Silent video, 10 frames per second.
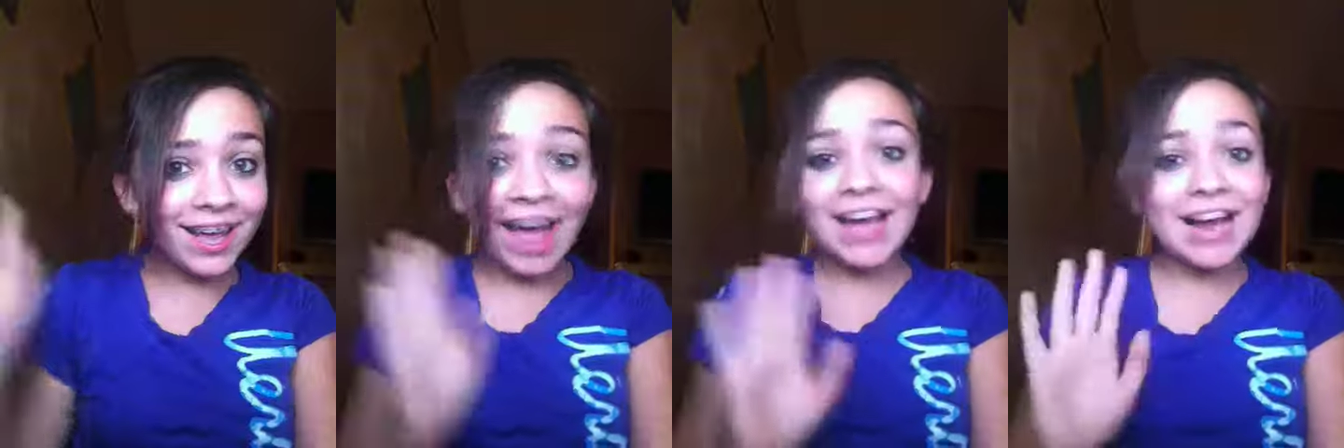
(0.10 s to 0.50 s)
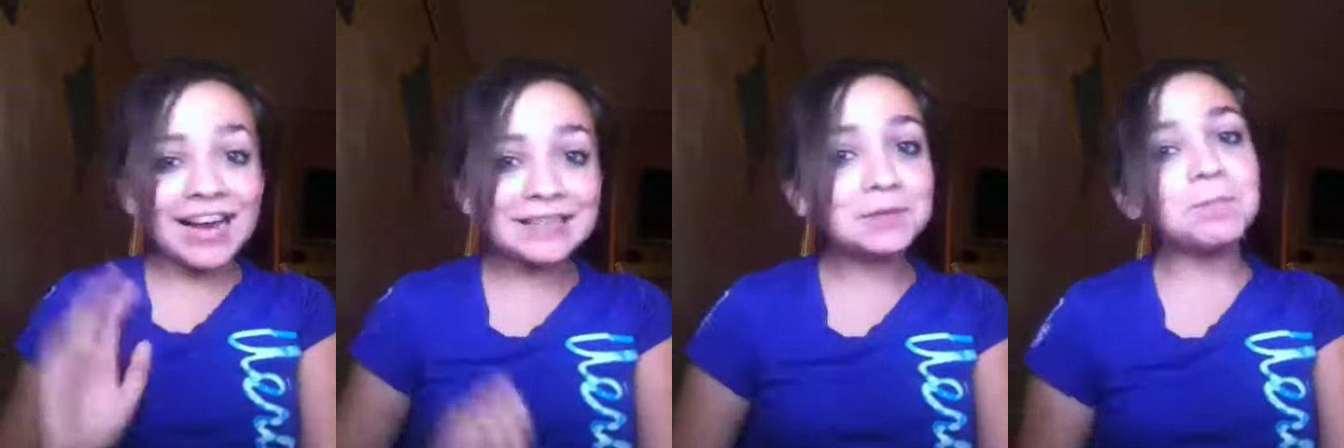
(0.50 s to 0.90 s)
Hey
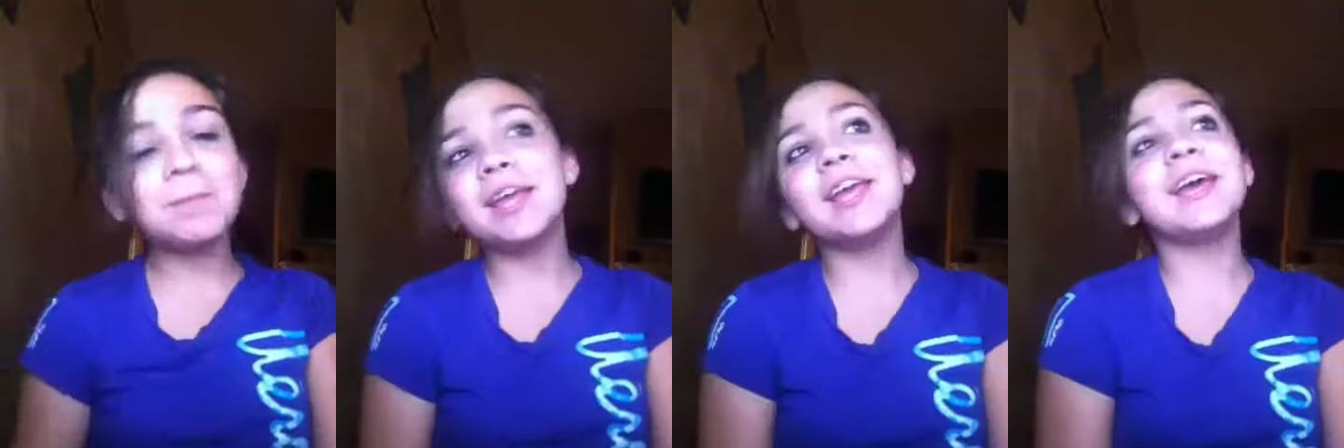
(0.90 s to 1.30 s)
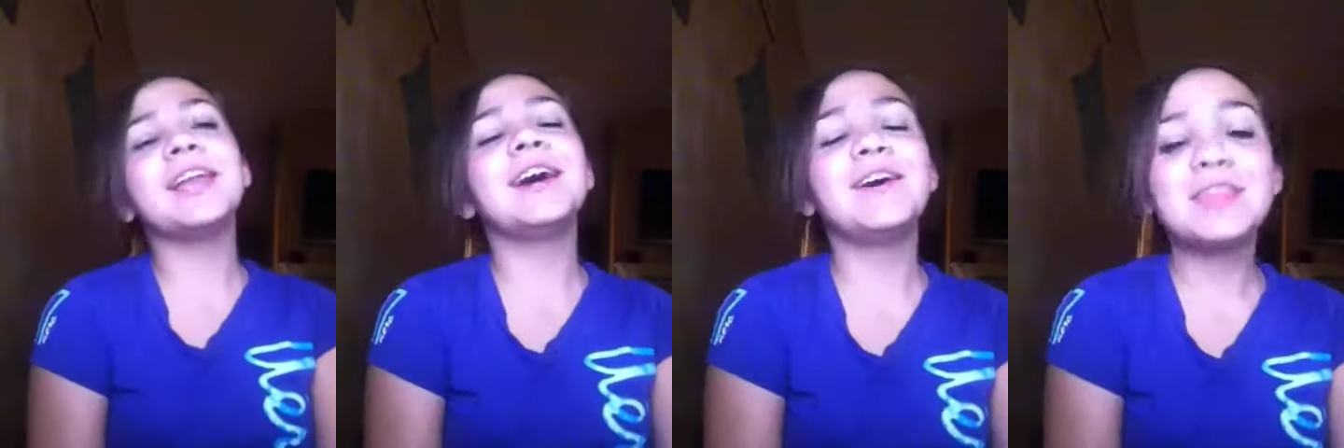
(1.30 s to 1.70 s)
guys, me
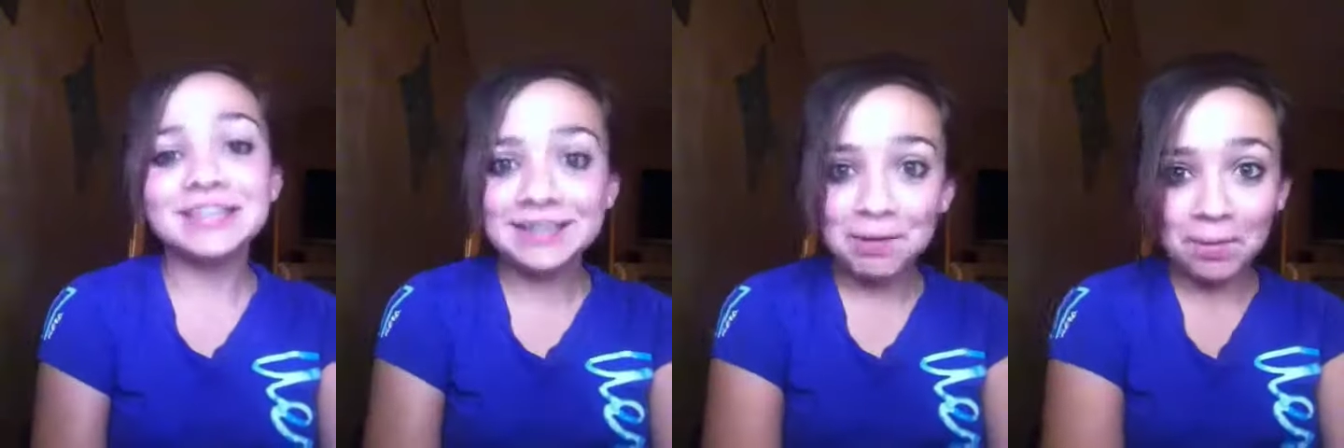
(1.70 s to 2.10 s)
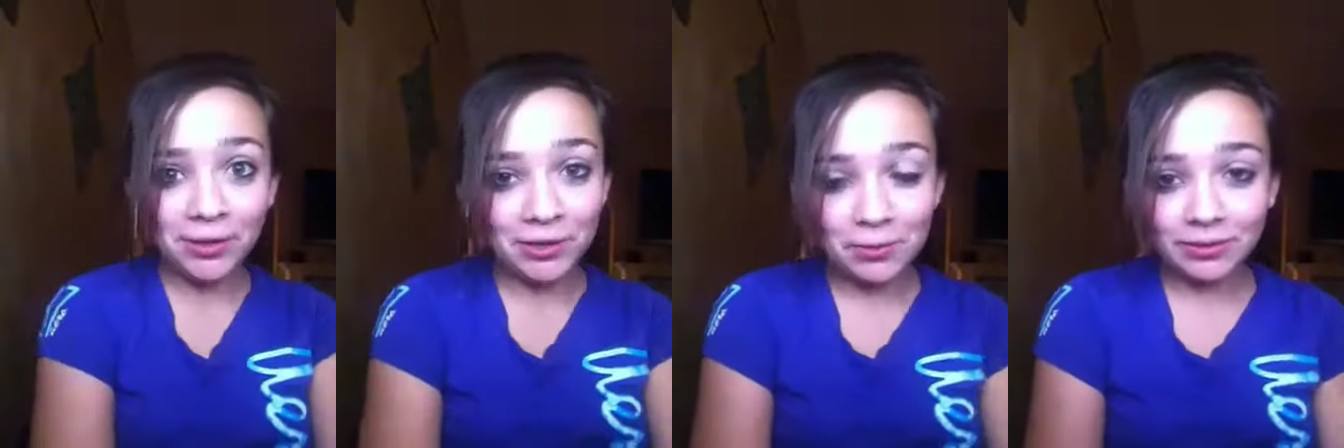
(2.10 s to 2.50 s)
again. Uh, this time I'm
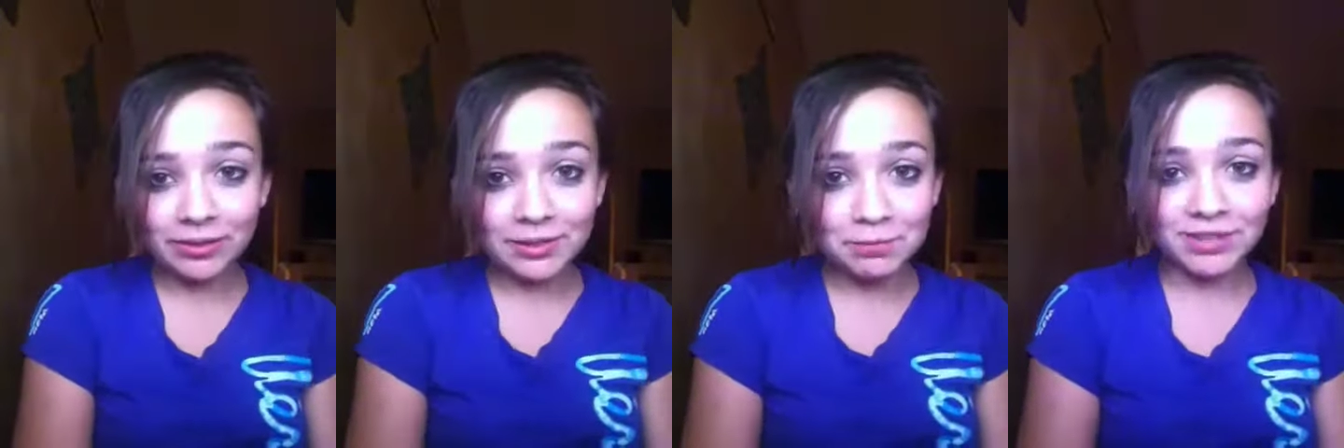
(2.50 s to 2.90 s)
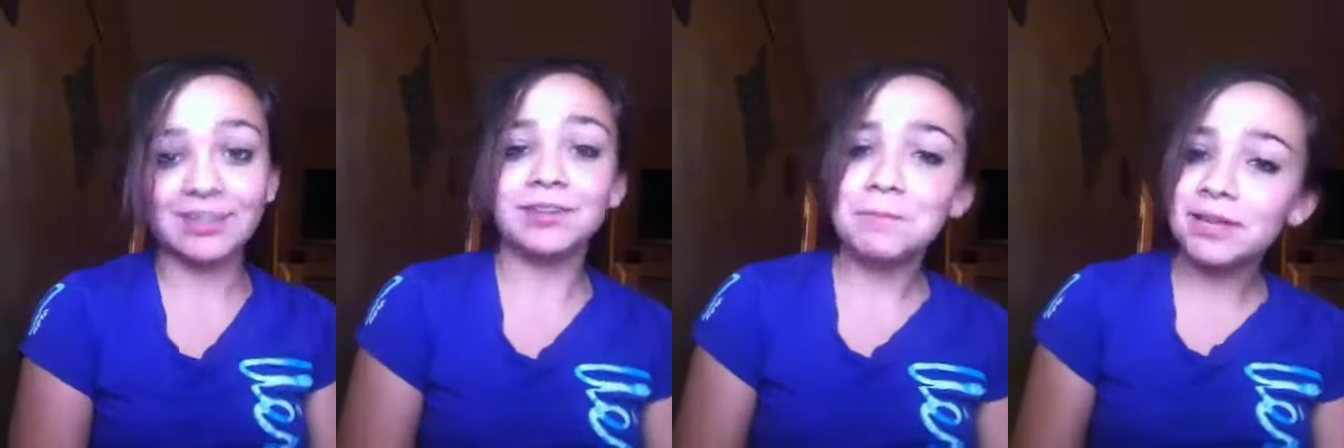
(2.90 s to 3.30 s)
going to do
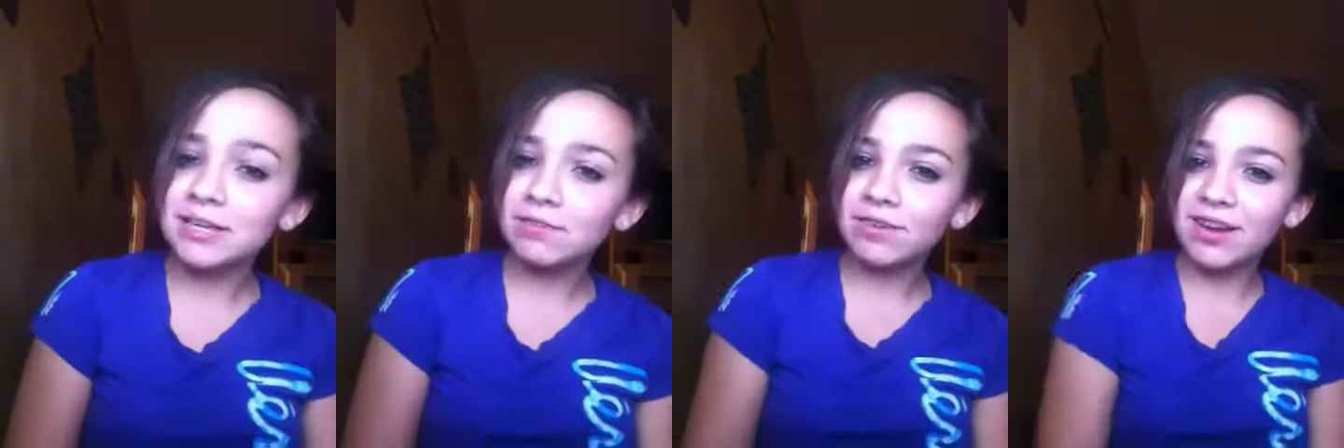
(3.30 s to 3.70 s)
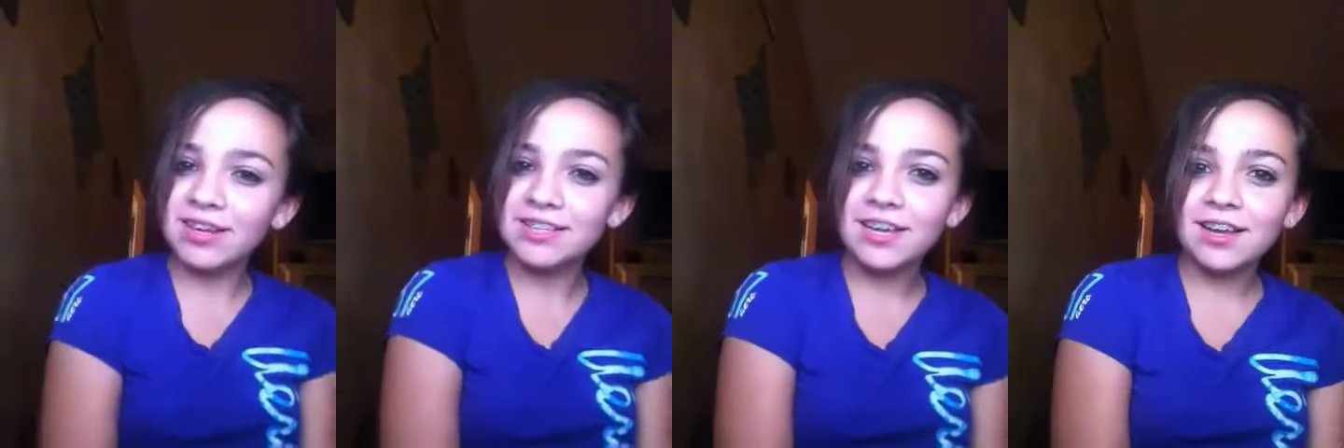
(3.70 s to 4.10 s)
something a little bit
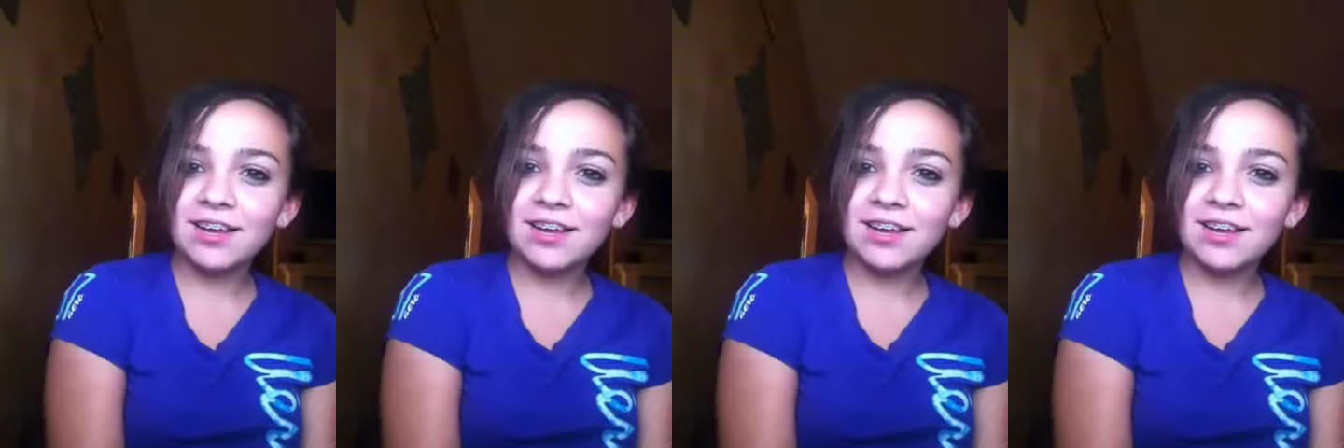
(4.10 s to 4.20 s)
different.